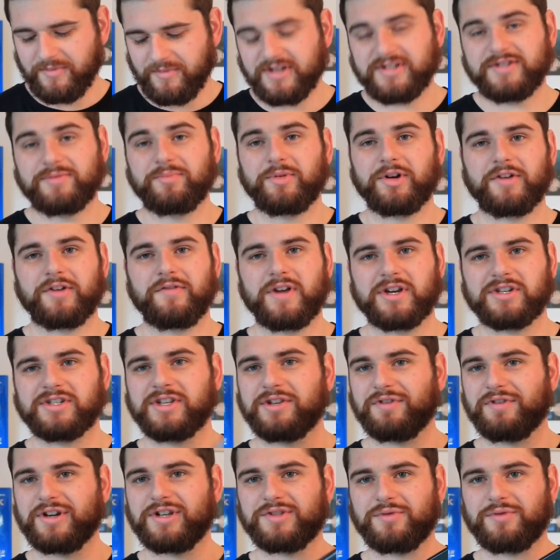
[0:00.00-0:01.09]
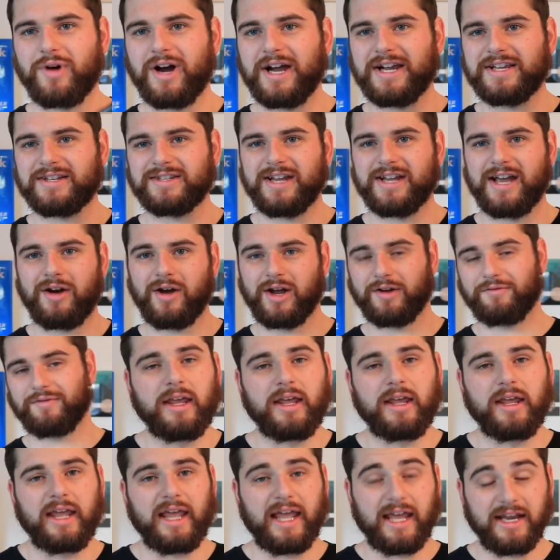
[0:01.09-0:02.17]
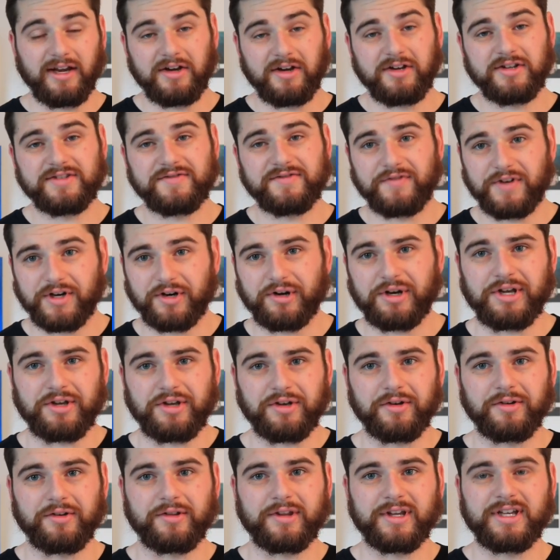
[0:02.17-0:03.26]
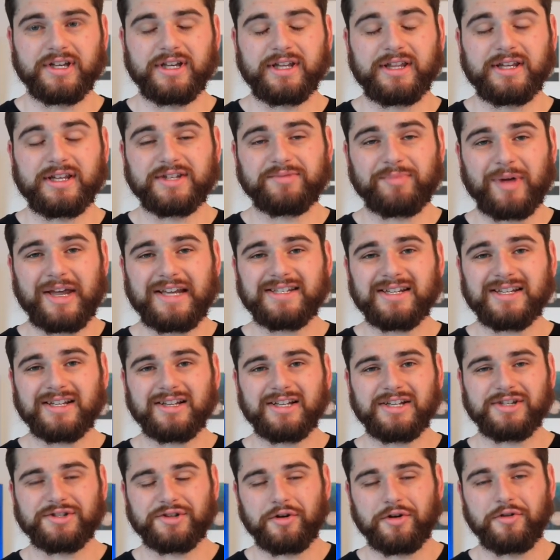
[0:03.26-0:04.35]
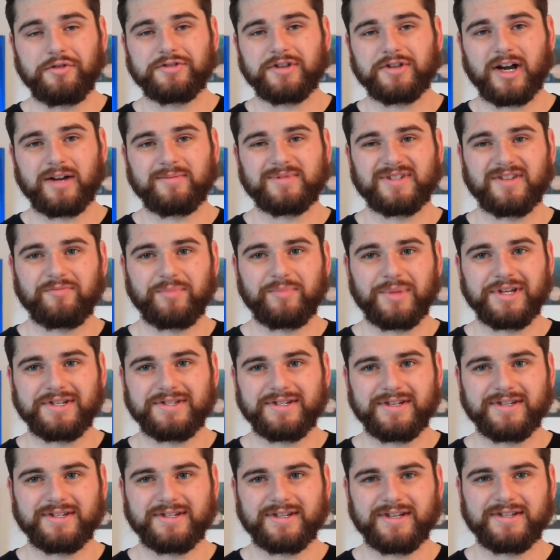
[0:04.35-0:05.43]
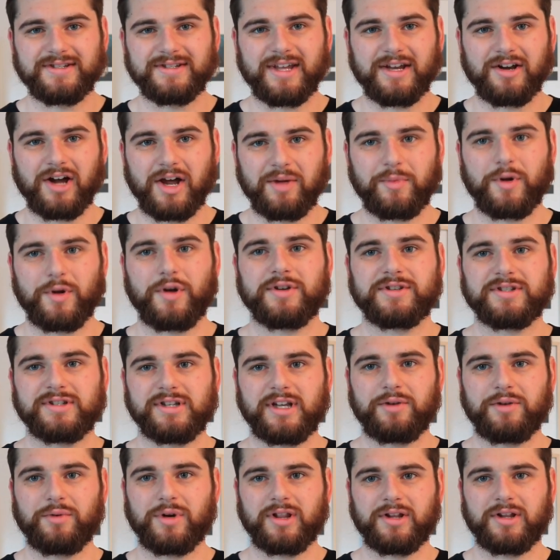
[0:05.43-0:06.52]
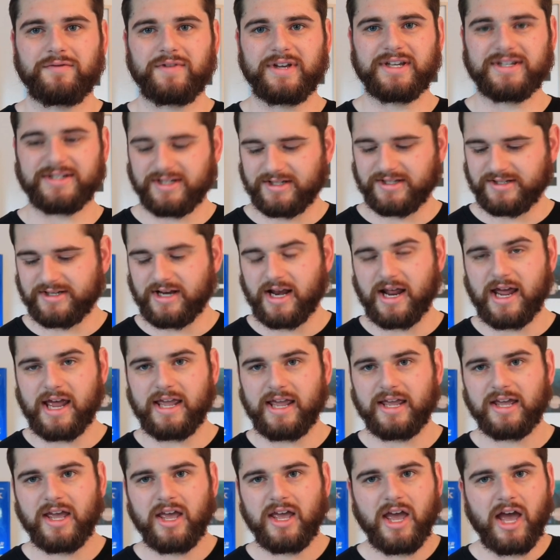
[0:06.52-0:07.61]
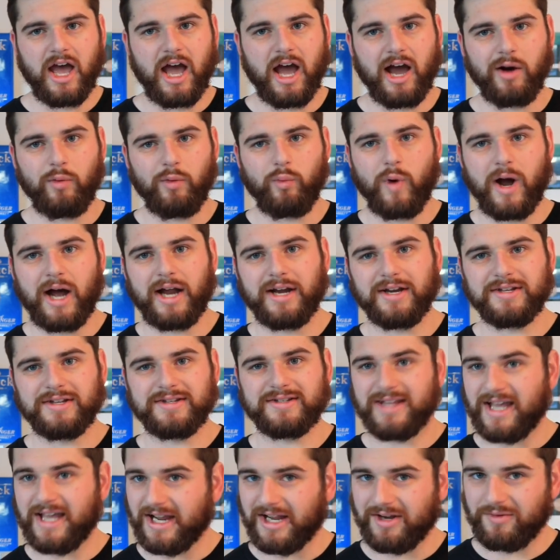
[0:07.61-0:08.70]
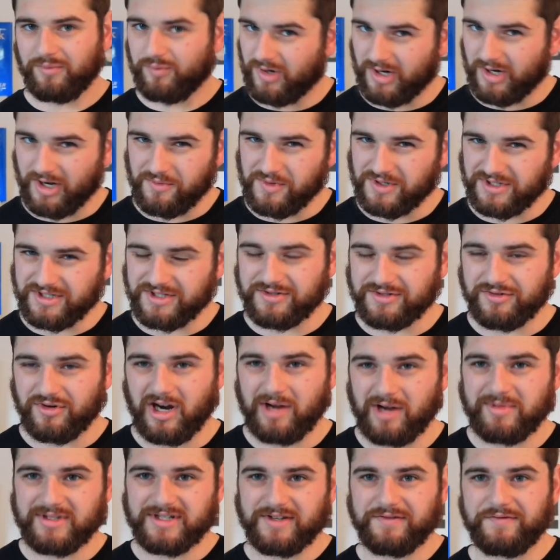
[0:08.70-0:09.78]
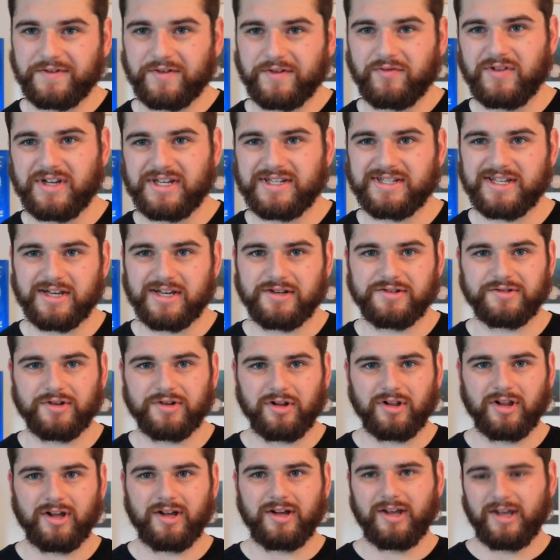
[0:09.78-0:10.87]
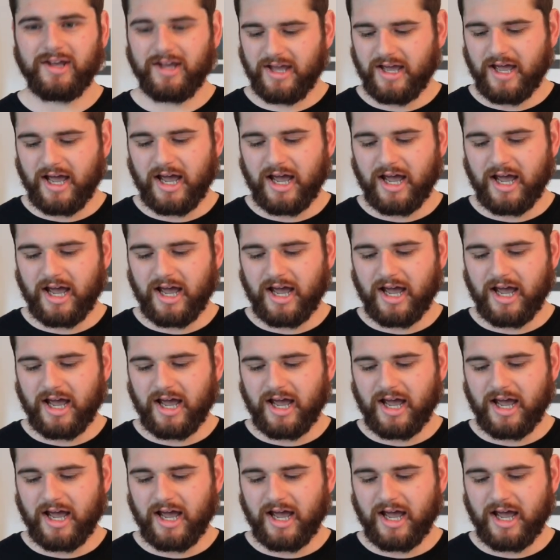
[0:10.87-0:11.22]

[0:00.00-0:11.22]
This is a book I've actually read twice now, and it is very good. There's basically two types of businesses that I personally will invest in today. One is like what I would describe as a 50 cent dollar,